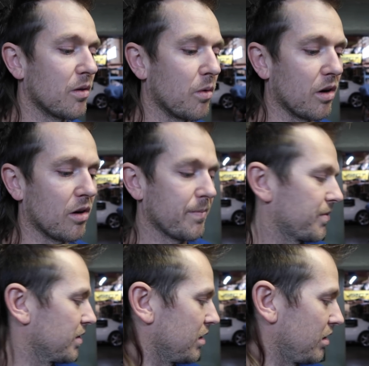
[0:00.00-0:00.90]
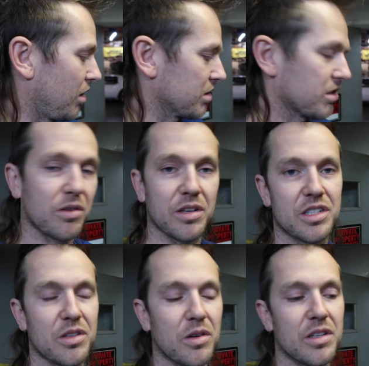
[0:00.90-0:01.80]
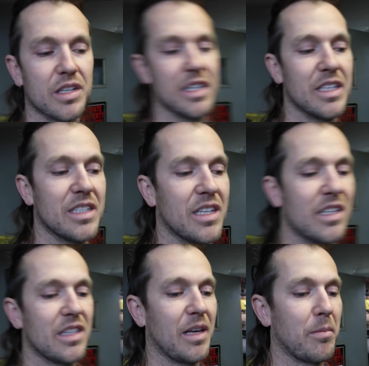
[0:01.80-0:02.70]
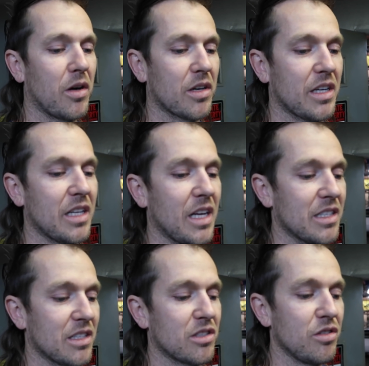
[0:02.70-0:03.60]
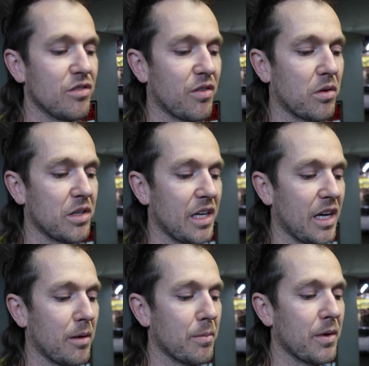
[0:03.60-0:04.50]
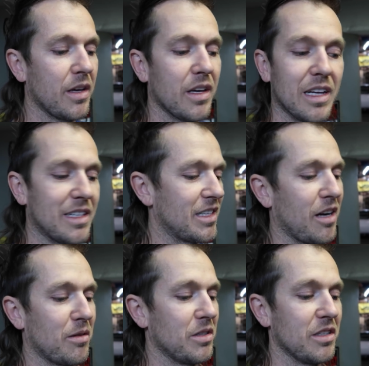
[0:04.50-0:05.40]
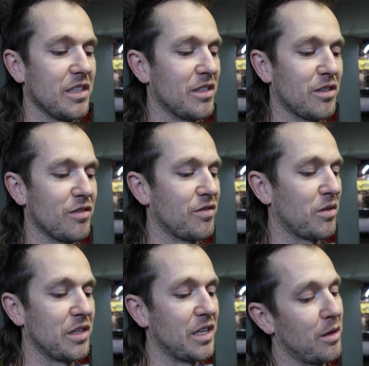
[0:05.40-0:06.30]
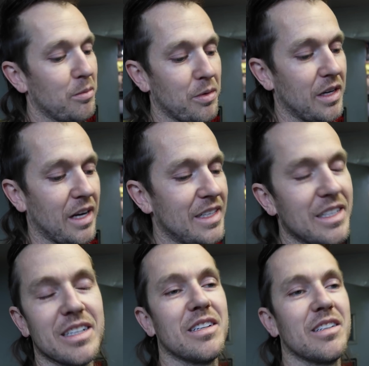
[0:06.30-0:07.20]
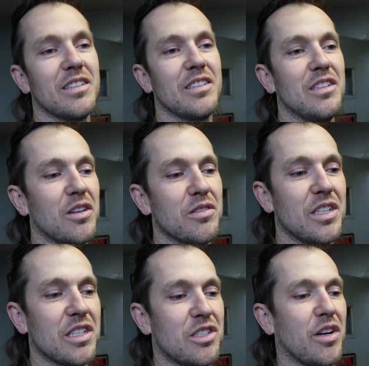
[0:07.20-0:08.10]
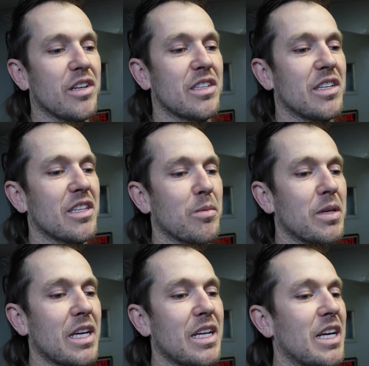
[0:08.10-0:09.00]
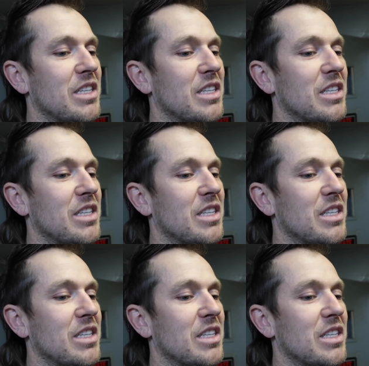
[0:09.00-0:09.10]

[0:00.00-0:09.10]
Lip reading: Well, long story short is they market it as a 240 amp. It's not really a 240 amp, but I didn't, you know, distrust it at the beginning.